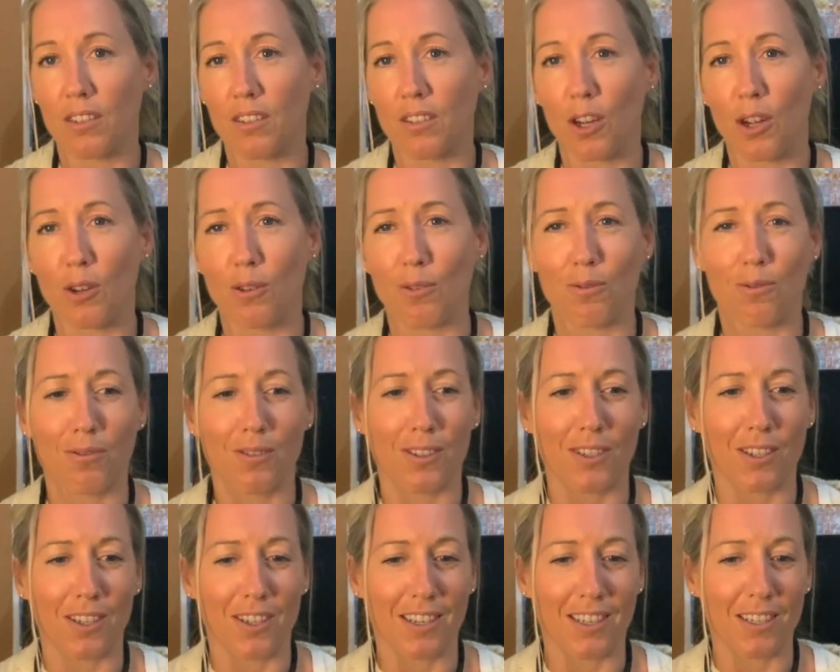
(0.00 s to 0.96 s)
So
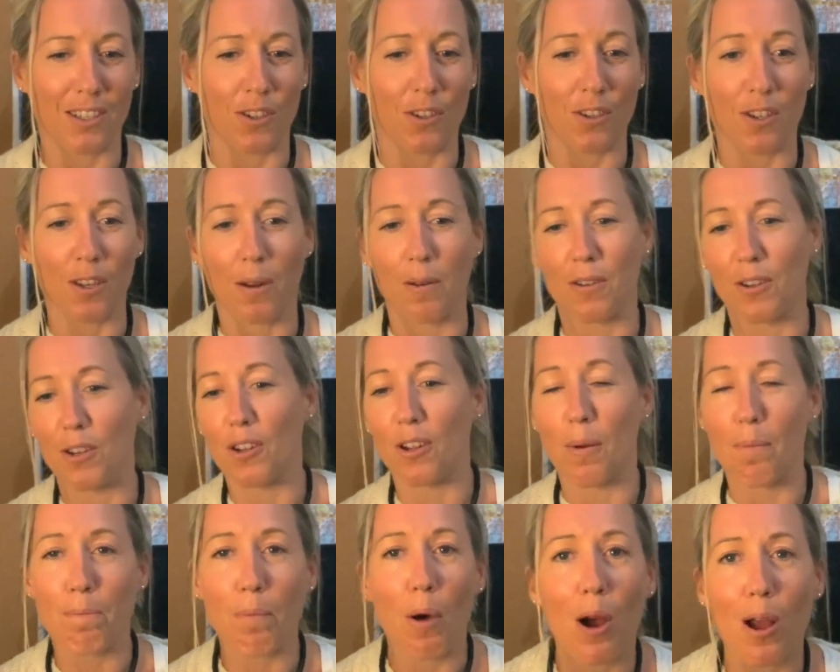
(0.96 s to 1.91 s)
you
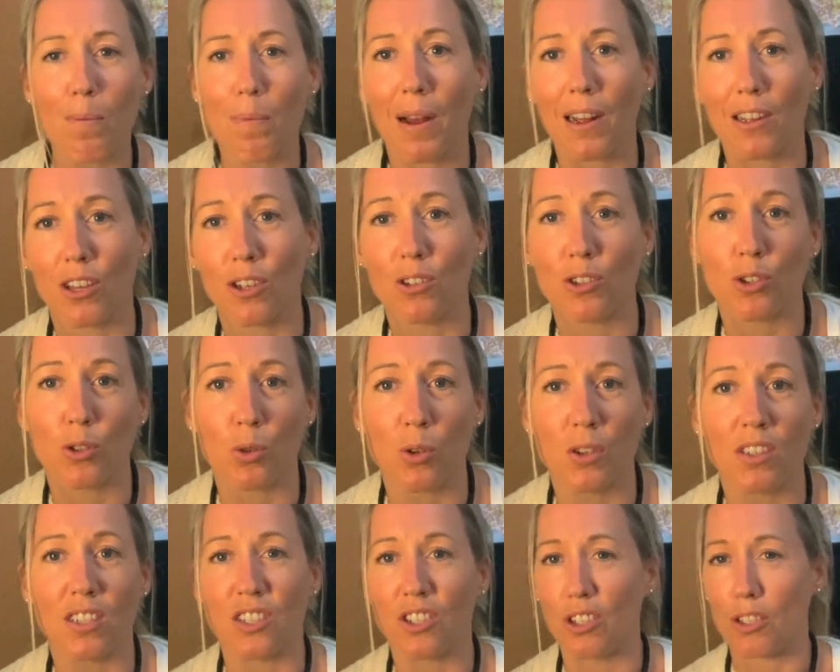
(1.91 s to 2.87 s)
can buy back those
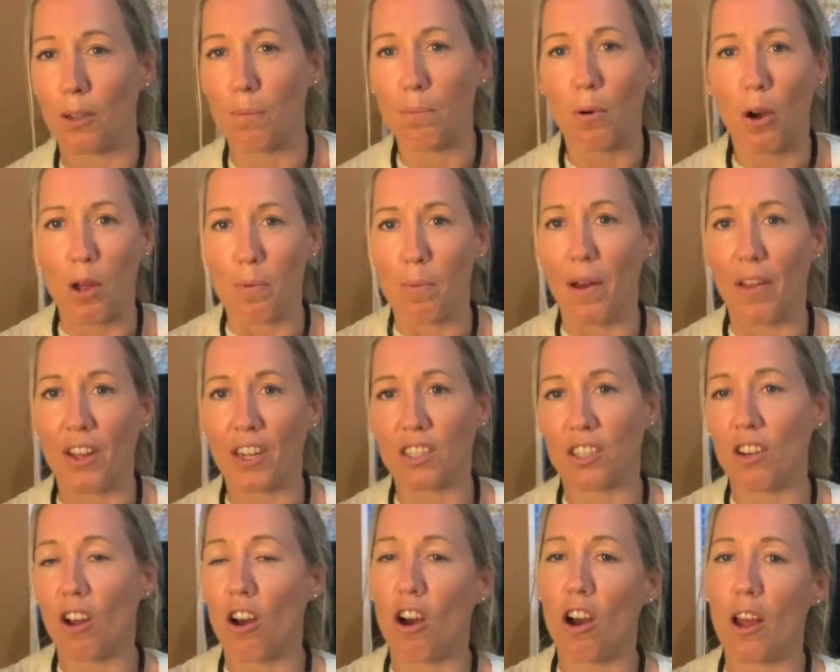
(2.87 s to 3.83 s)
choices, you can buy back that
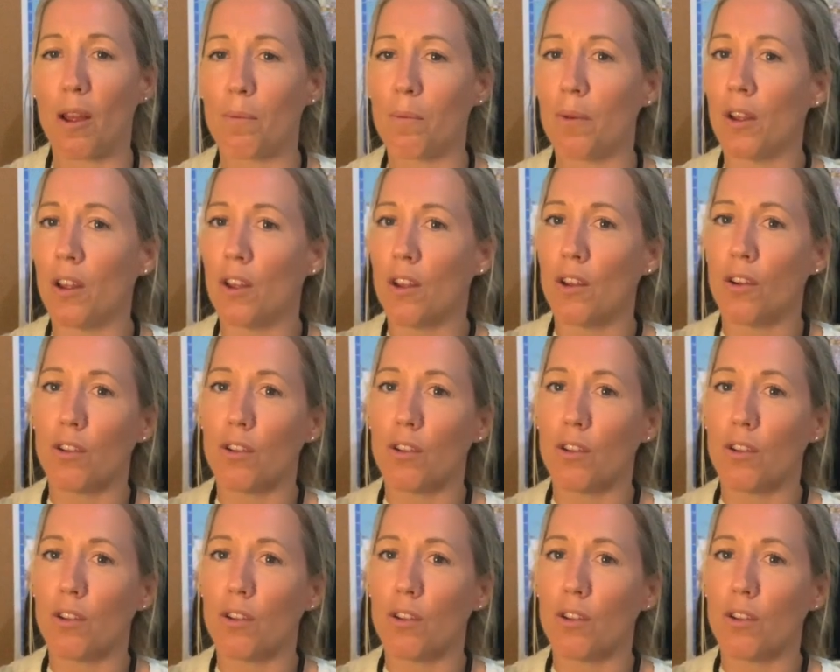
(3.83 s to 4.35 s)
time.